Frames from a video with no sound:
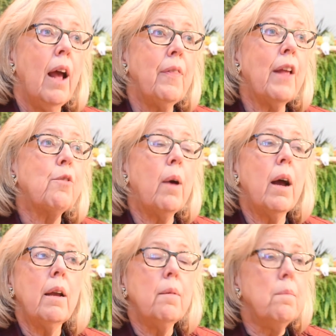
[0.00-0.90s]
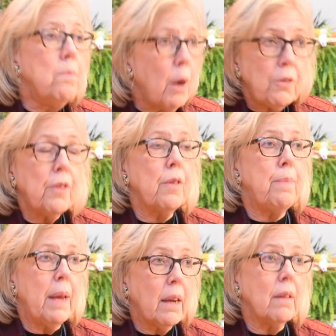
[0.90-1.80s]
And that's why most of the
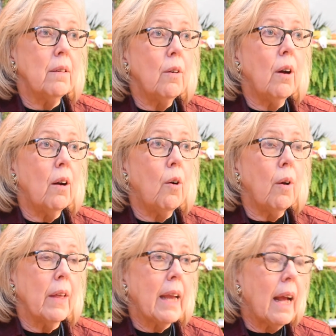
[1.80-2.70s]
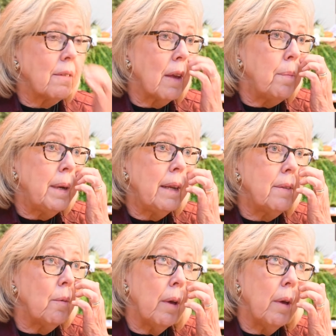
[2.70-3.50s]
big oil and gas companies,